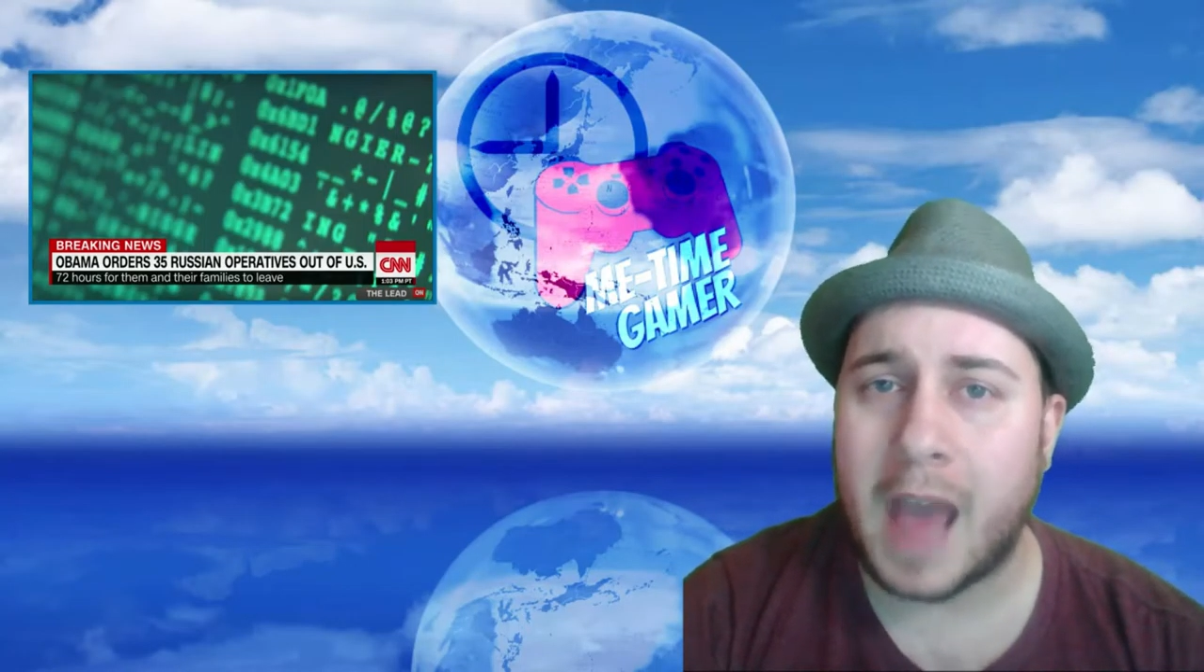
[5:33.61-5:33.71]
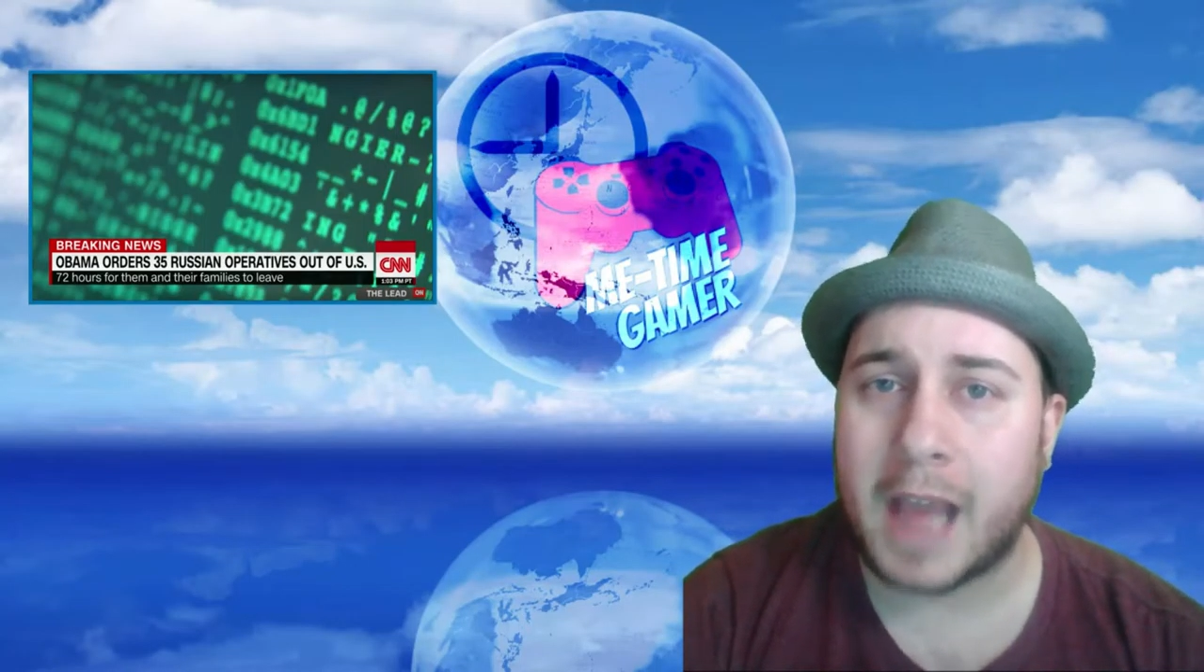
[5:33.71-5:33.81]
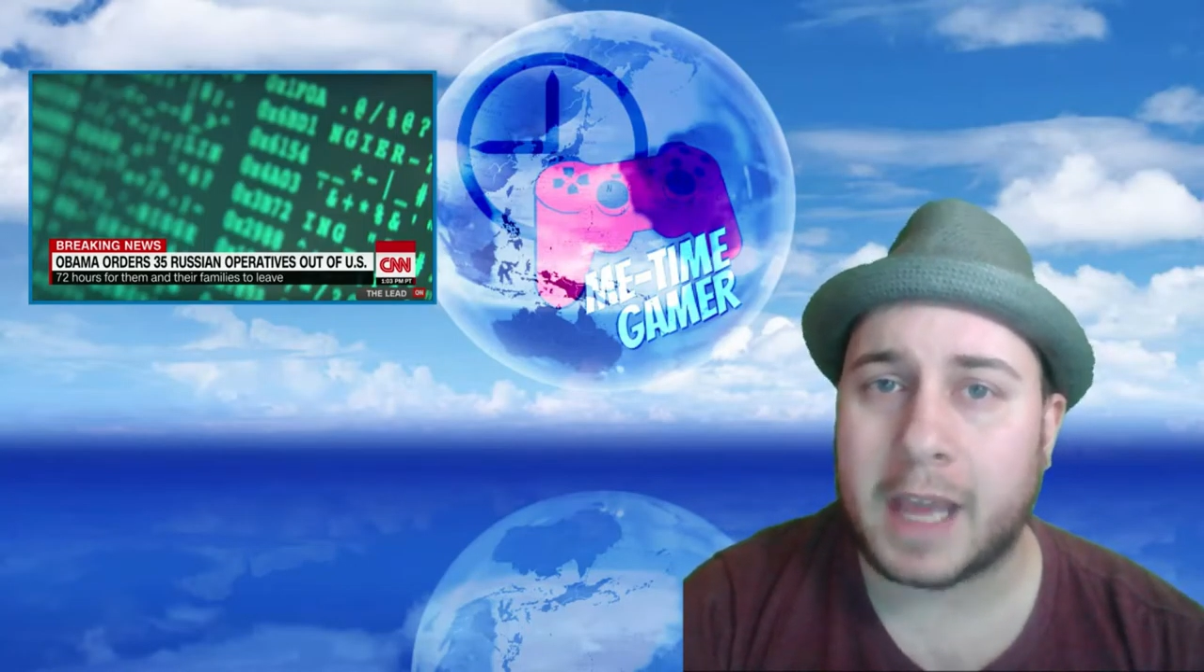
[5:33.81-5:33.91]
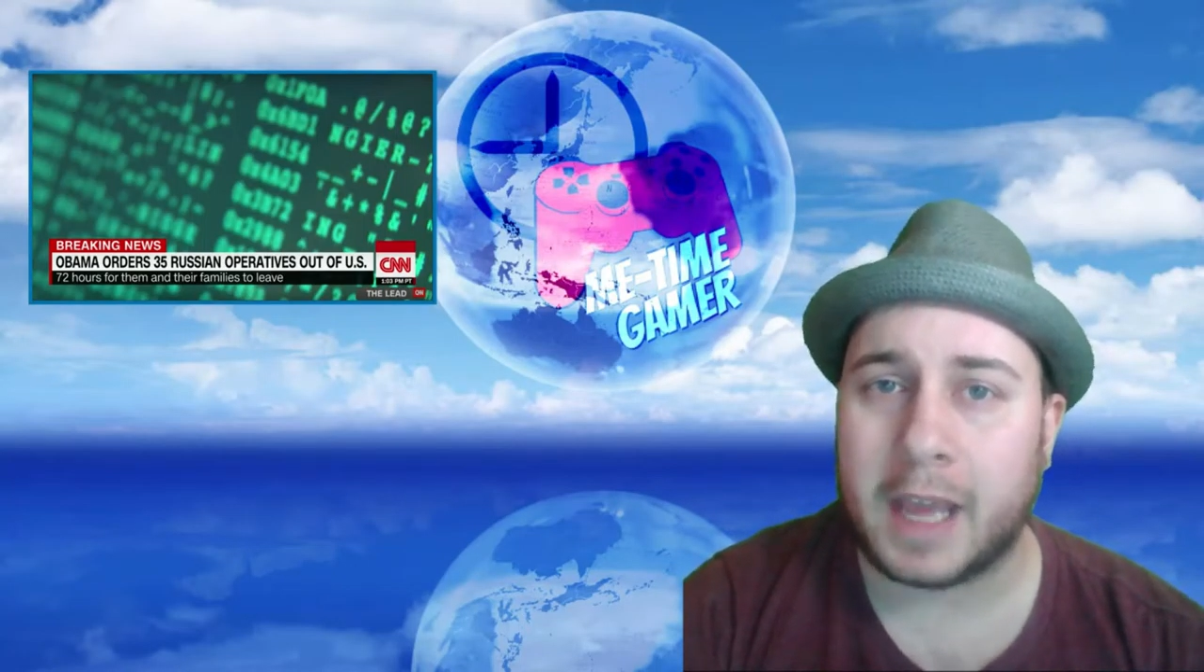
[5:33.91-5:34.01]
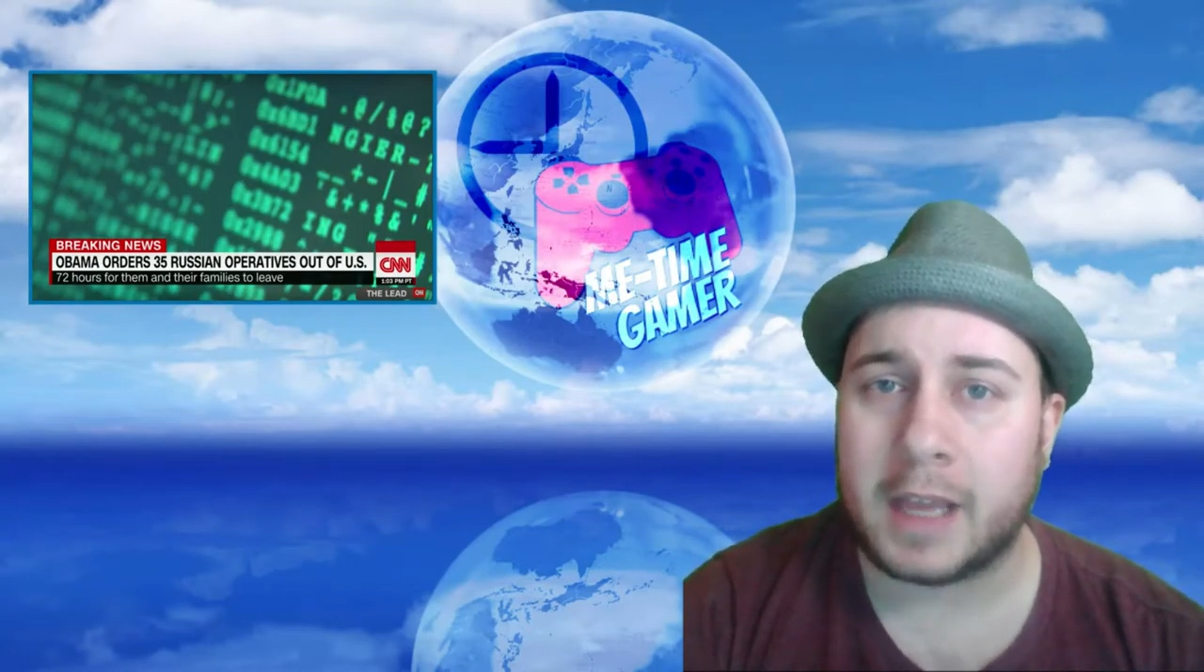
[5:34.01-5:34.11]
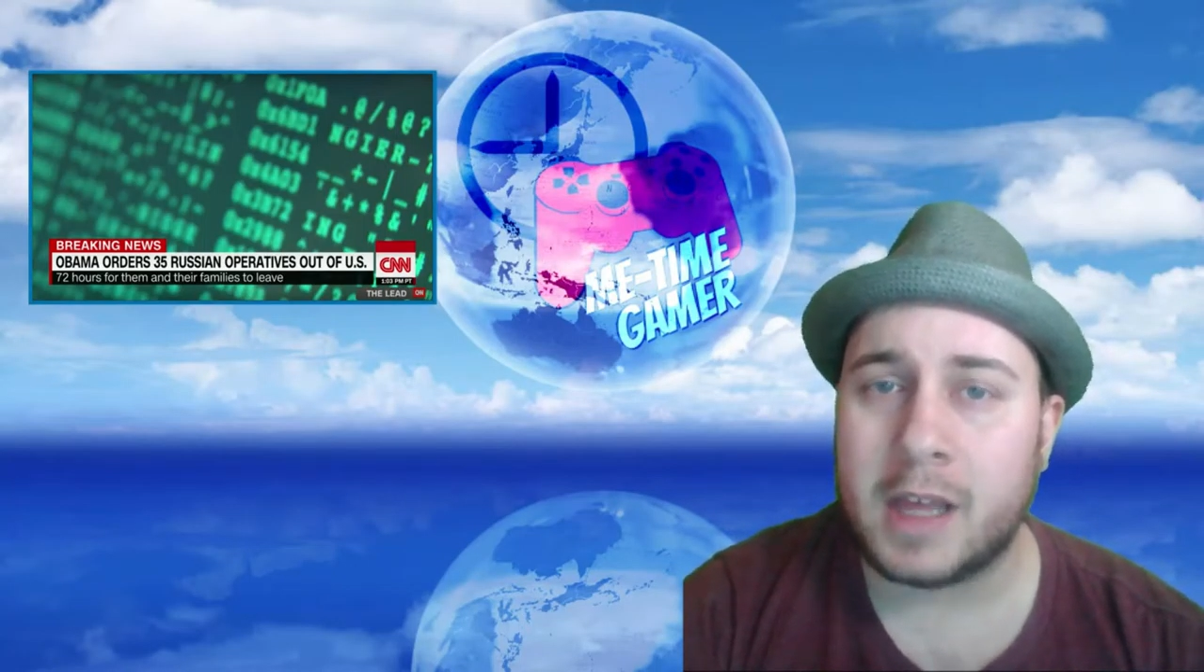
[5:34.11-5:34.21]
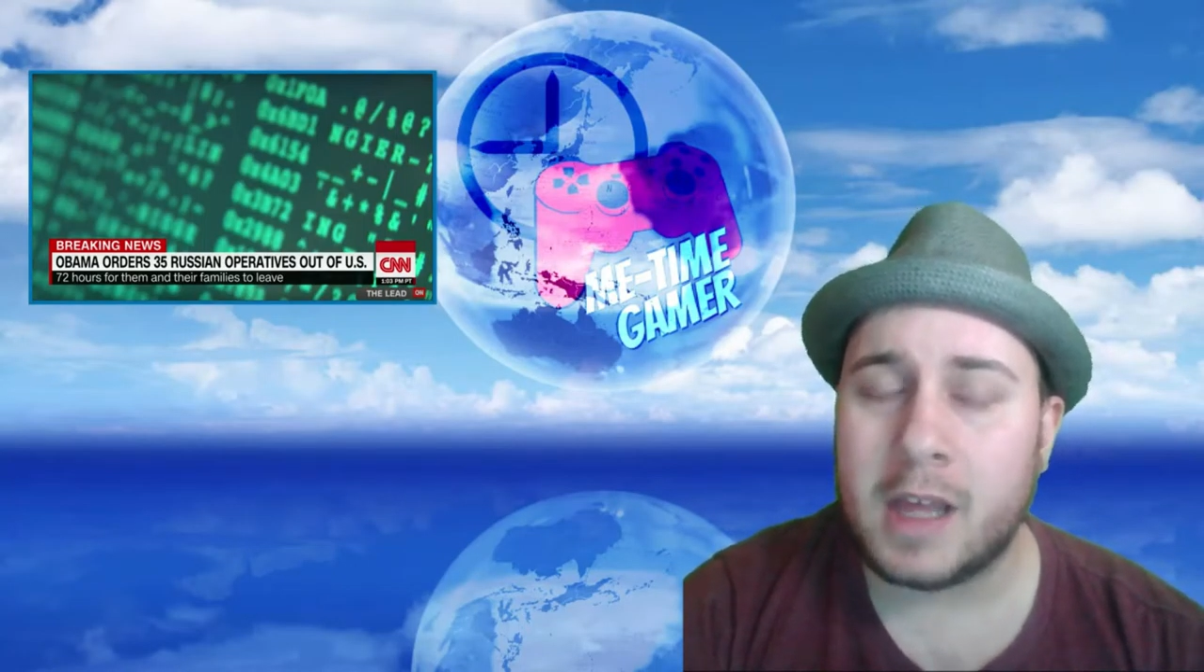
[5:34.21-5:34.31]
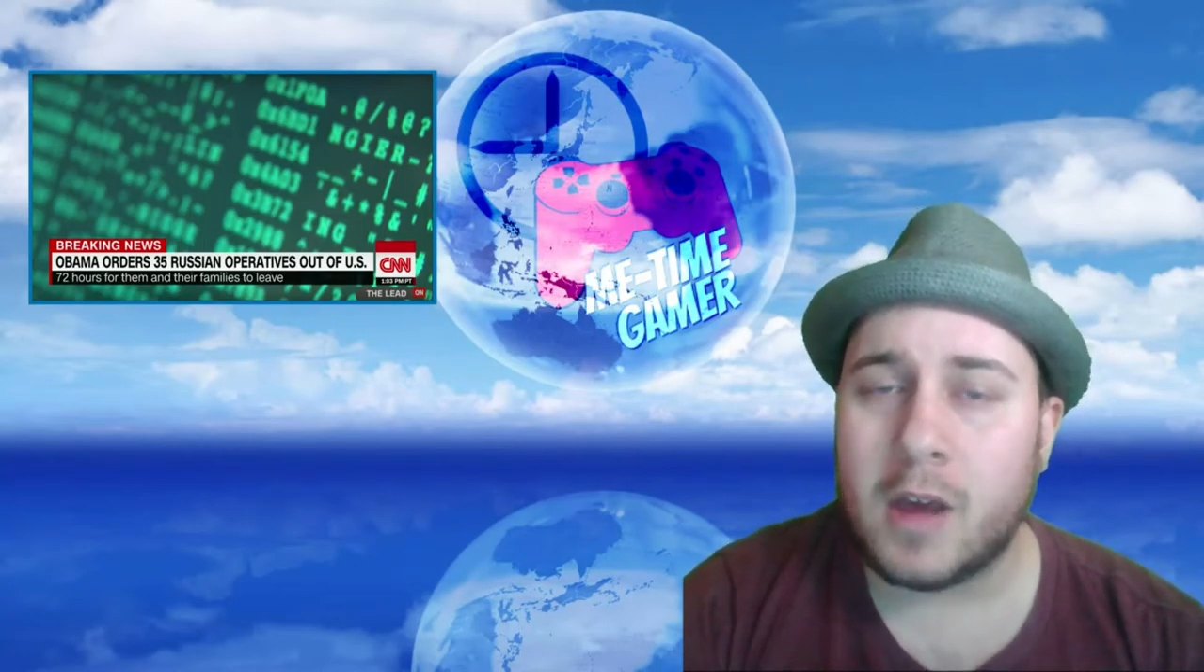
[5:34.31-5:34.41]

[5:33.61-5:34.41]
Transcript: hacking,